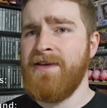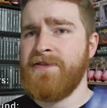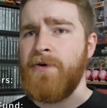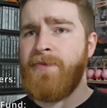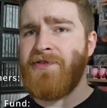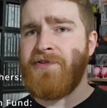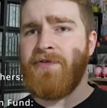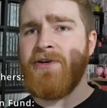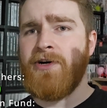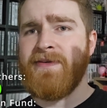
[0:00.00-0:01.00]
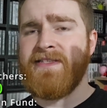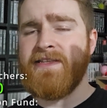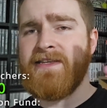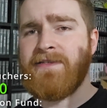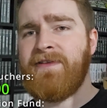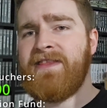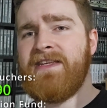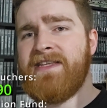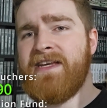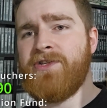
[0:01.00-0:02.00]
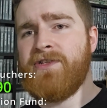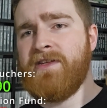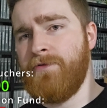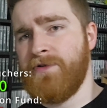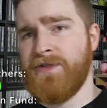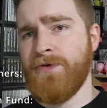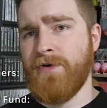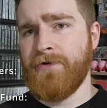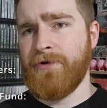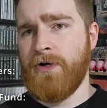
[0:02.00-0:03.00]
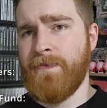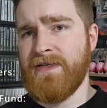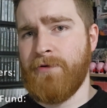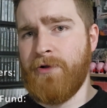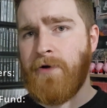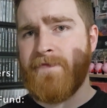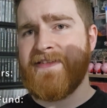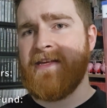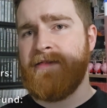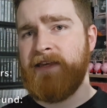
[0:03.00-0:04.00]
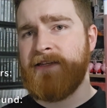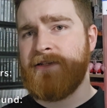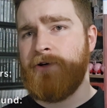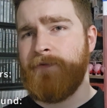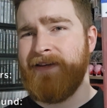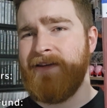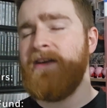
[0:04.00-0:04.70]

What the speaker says: So I bought 3 copies of this with the intention that those 2 other copies will offset this copy.